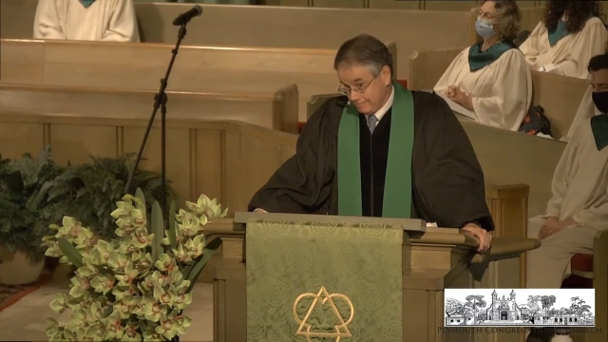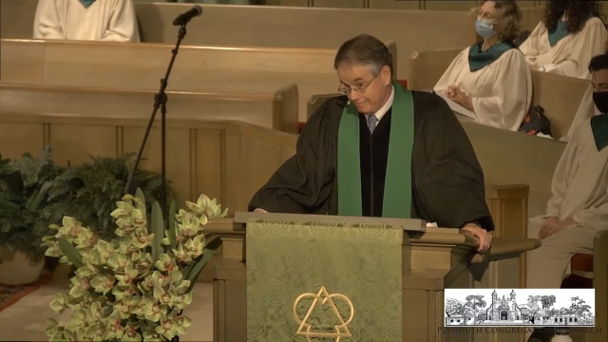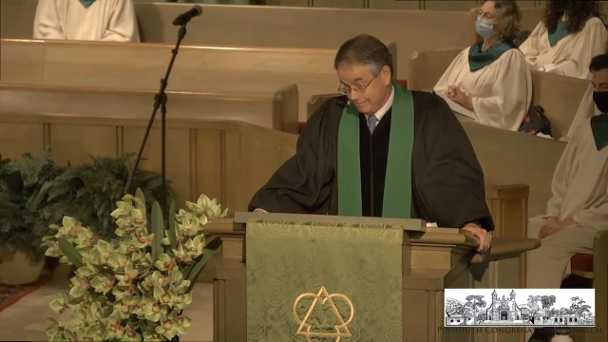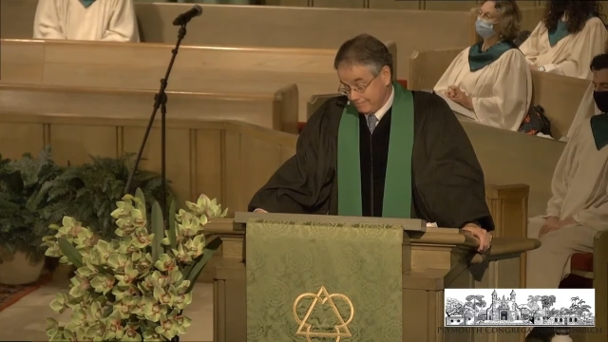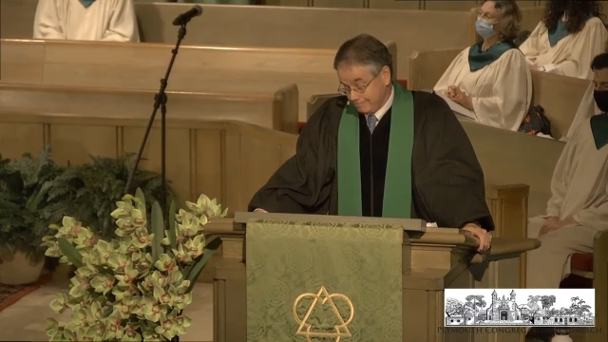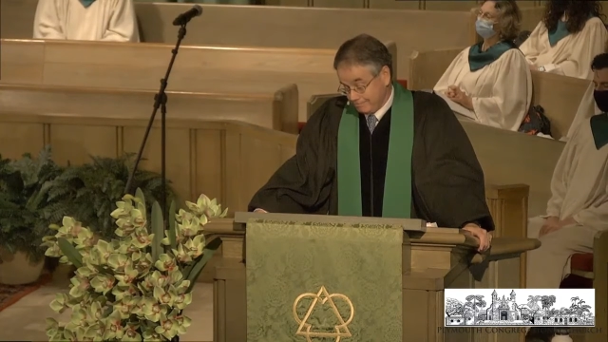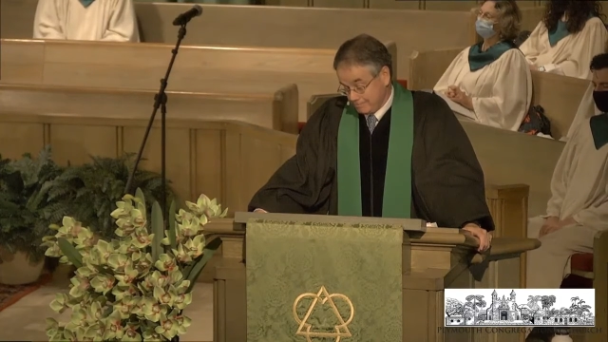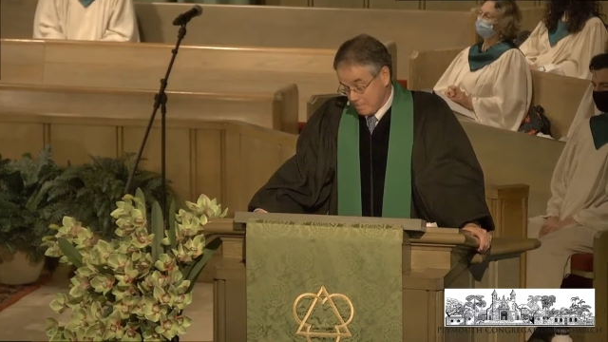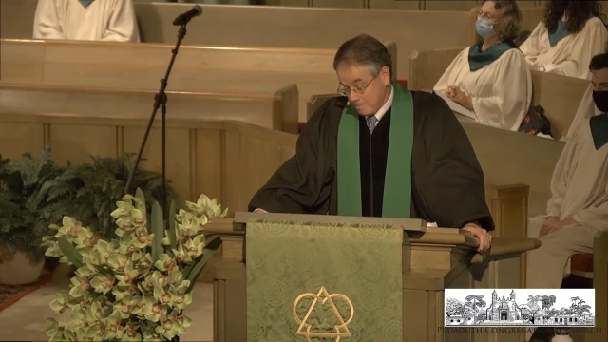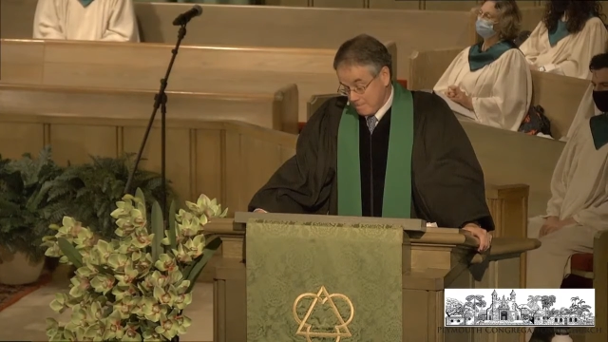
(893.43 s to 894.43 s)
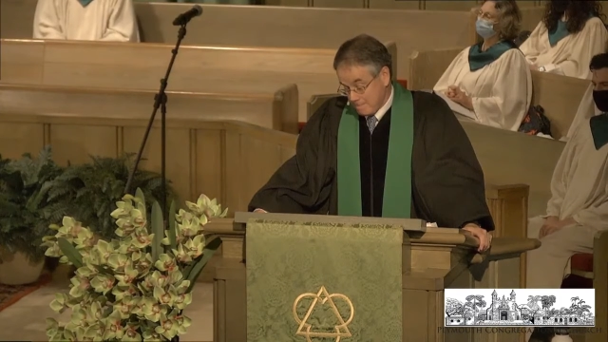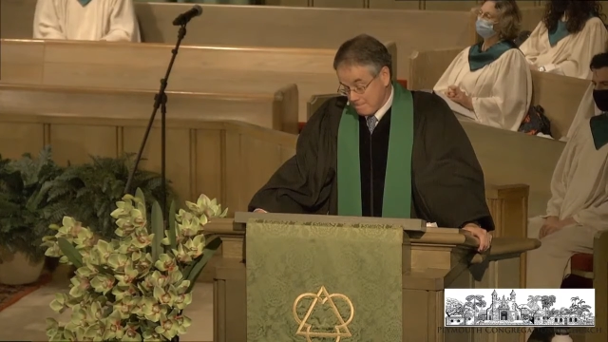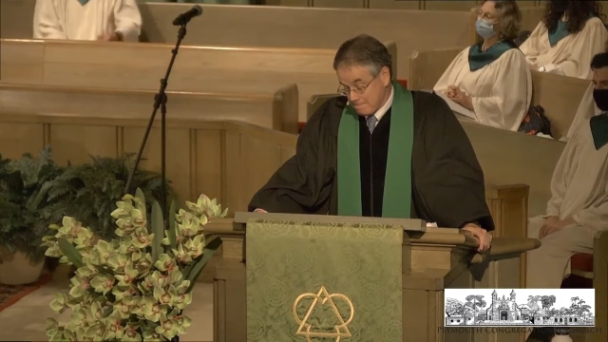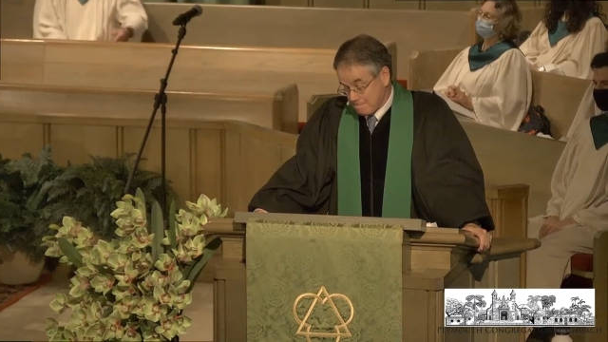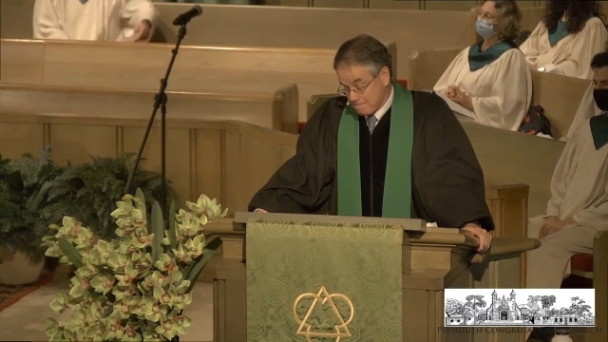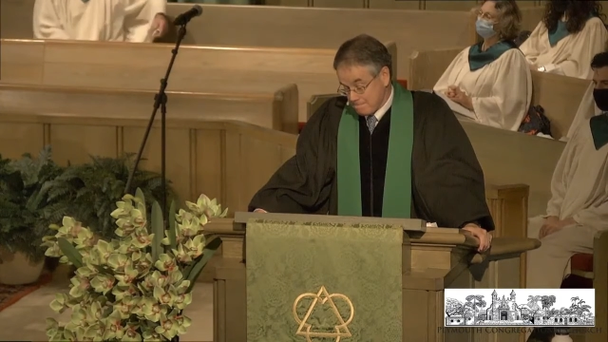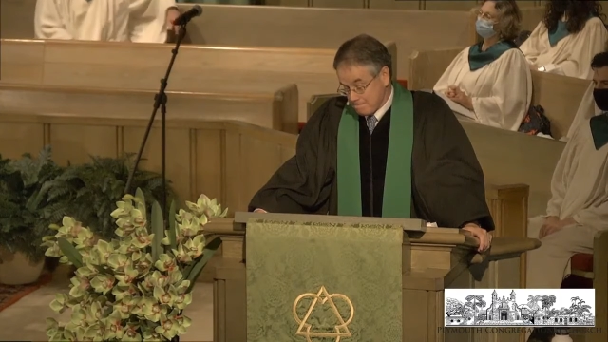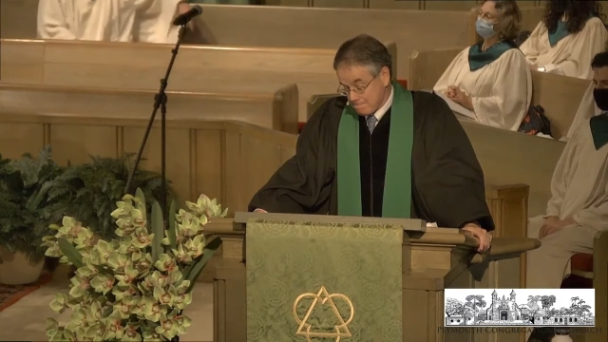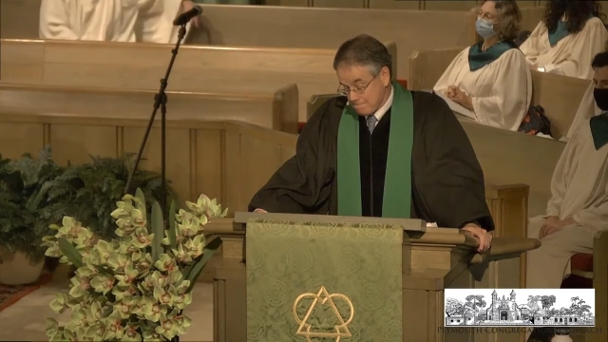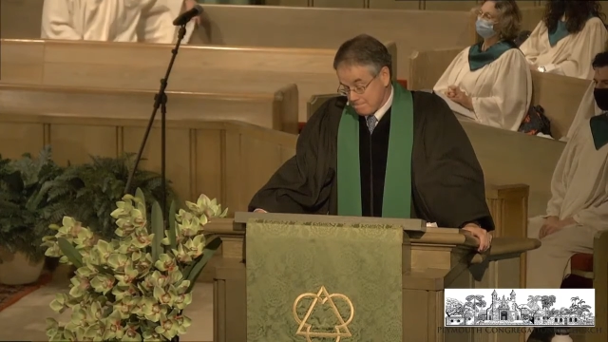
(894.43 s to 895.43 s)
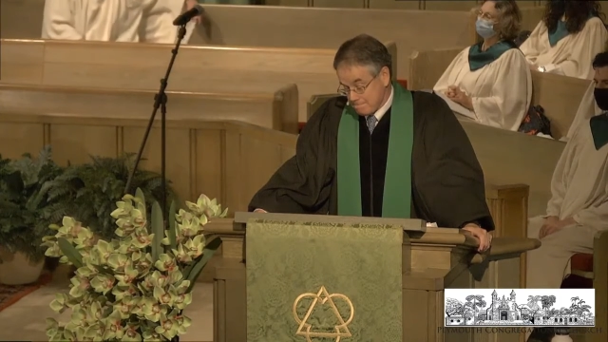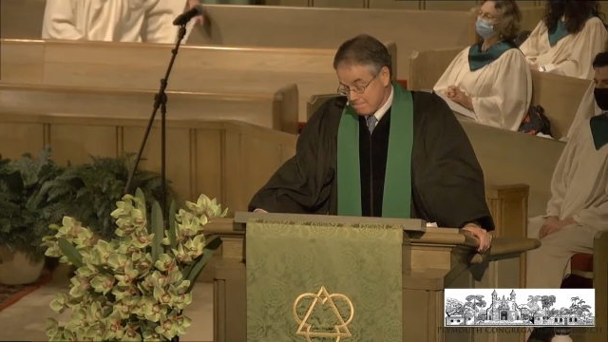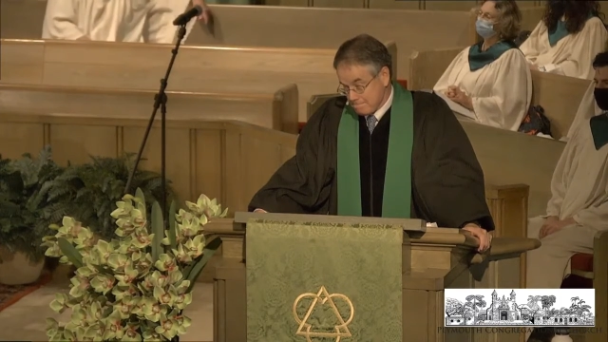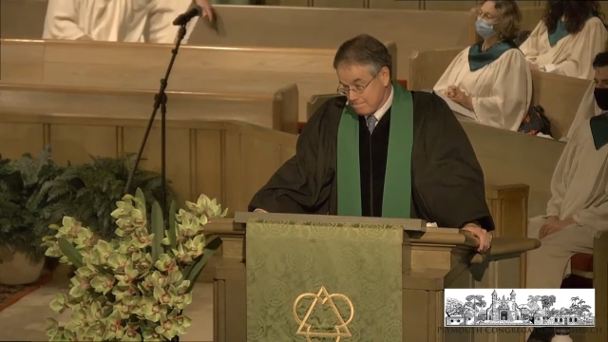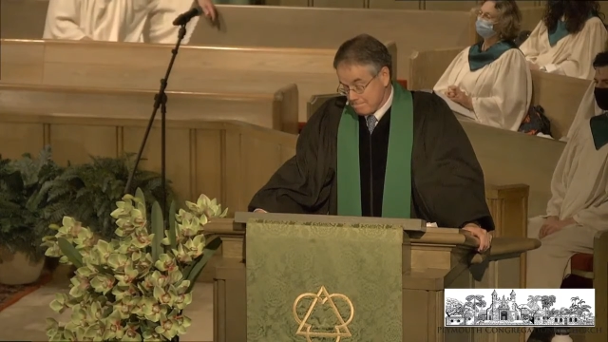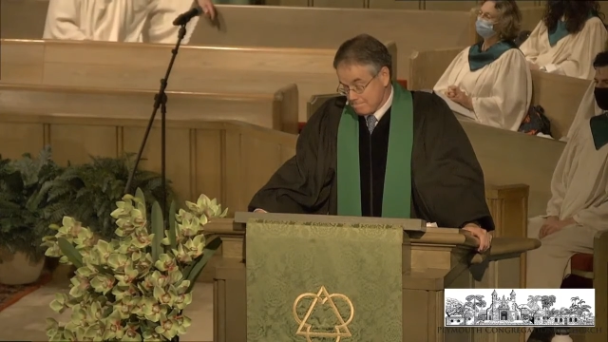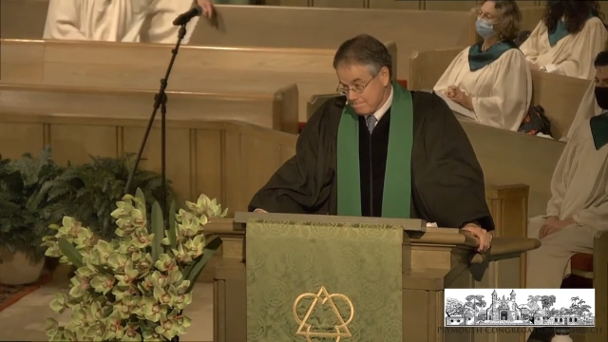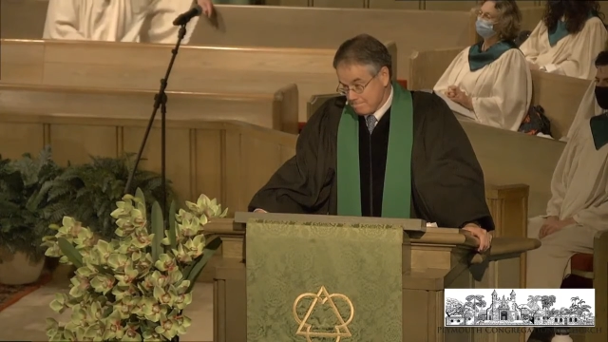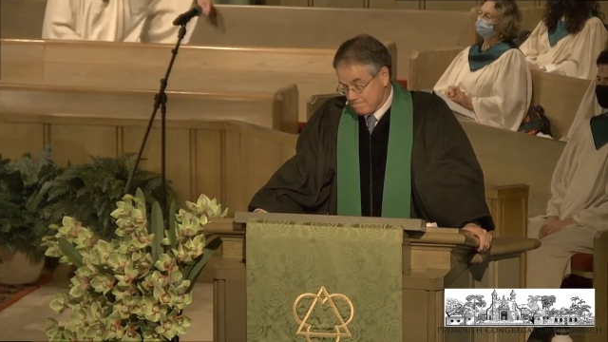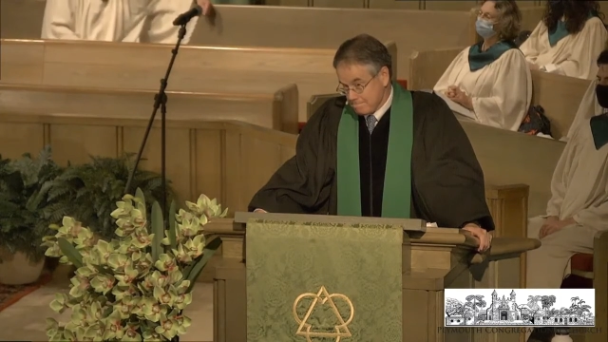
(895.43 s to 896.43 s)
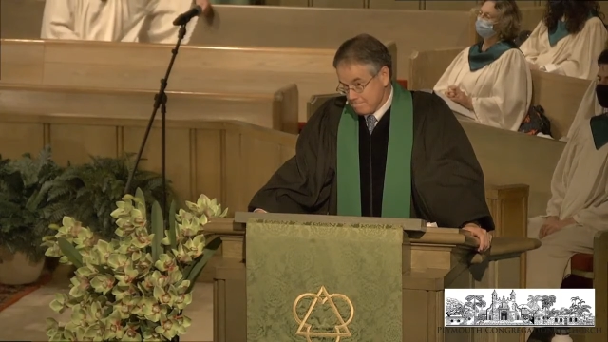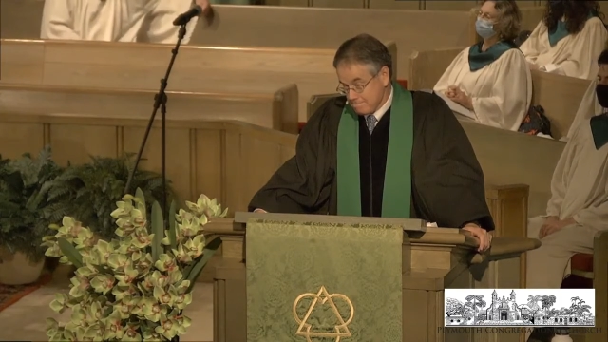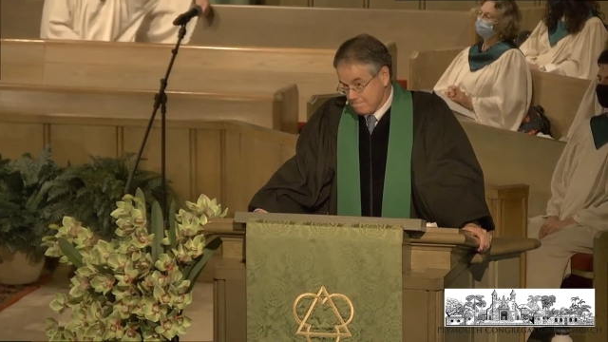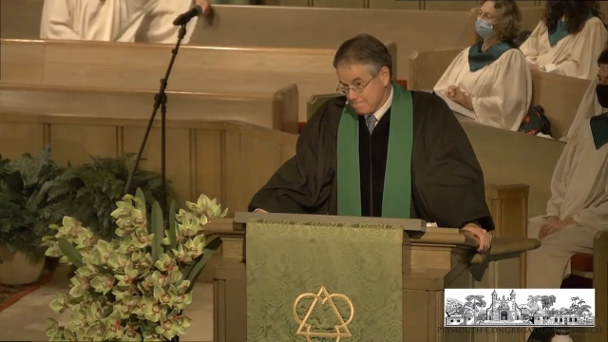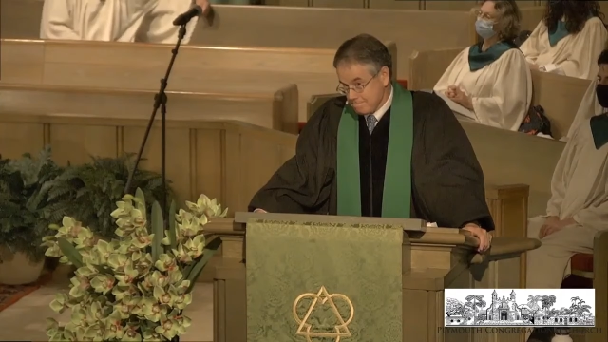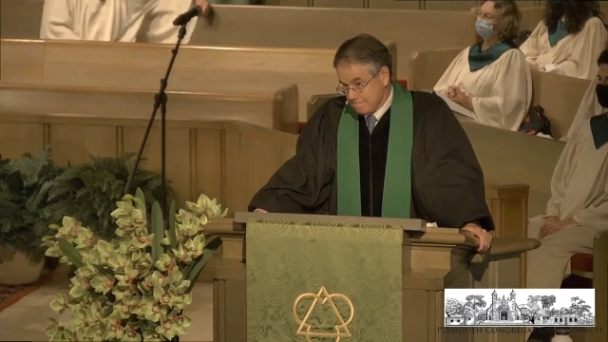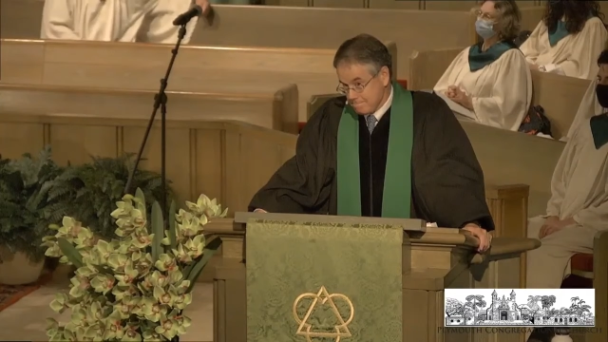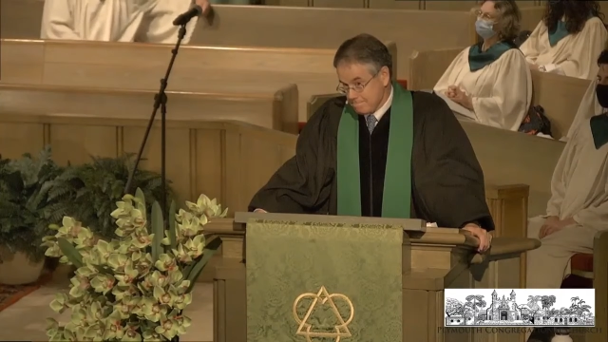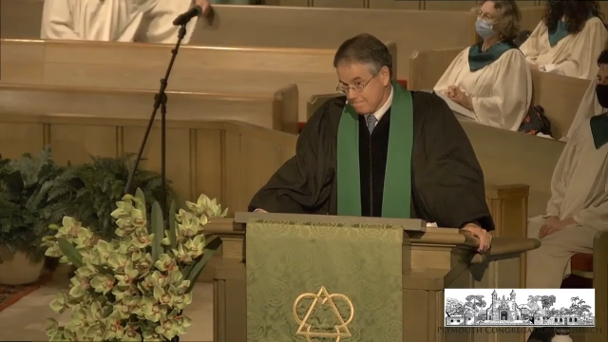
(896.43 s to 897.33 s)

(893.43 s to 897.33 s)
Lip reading: No one is speaking in this clip.